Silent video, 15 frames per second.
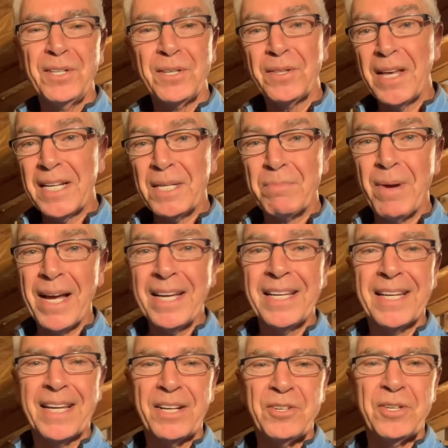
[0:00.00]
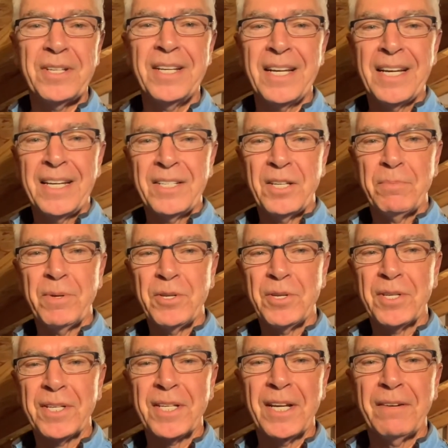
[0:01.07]
so that's my connection to Mission
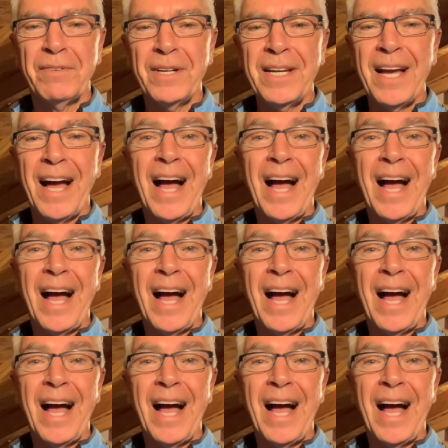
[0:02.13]
Discovery.